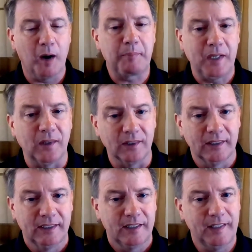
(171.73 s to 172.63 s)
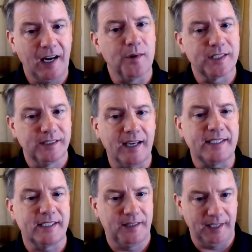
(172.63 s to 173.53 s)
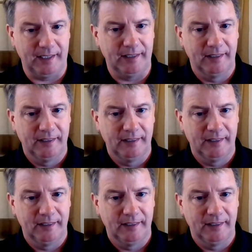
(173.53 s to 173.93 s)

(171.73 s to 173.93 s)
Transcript: Up here, the air is nice and thin.